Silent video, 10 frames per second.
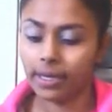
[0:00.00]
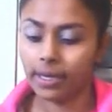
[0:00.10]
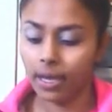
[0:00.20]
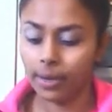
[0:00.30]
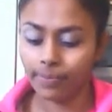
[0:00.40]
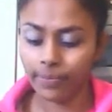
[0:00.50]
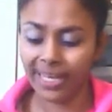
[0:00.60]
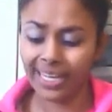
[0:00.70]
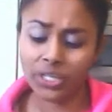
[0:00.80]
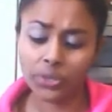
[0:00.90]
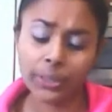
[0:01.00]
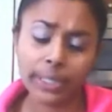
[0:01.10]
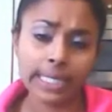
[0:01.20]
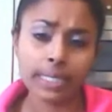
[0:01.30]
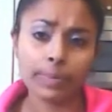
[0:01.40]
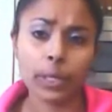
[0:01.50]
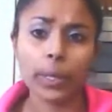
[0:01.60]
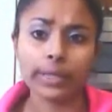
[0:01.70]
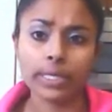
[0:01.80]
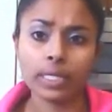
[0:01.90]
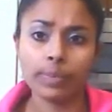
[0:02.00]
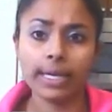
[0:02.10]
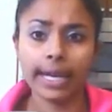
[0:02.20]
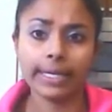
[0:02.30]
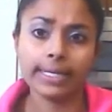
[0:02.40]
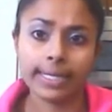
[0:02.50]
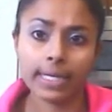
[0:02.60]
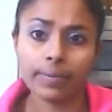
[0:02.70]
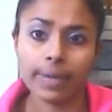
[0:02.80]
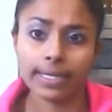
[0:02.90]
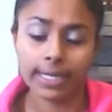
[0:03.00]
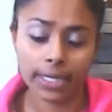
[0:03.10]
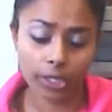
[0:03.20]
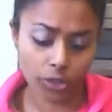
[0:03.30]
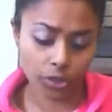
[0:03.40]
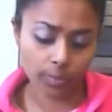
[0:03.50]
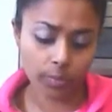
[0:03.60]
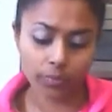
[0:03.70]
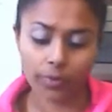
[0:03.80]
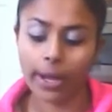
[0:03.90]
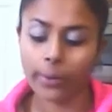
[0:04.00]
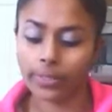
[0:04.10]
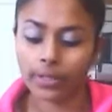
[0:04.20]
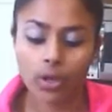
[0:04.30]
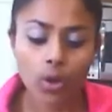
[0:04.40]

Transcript: I guess you don't need something quite this big. I just think it makes it easier to move around.